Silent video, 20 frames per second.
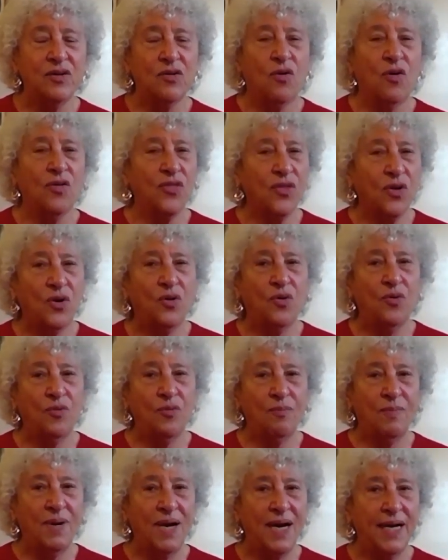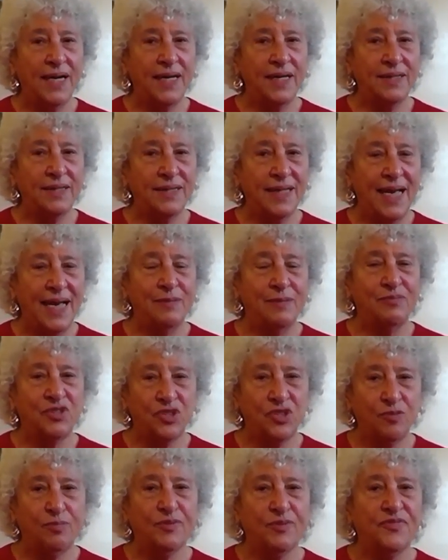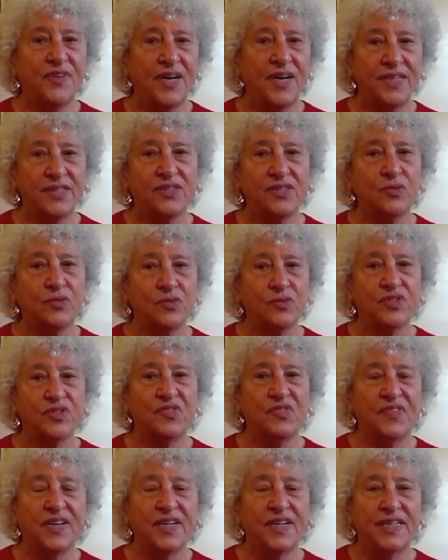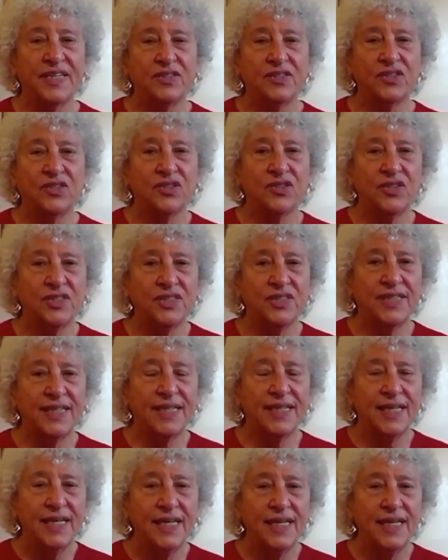Although my lab supervisor was very encouraging,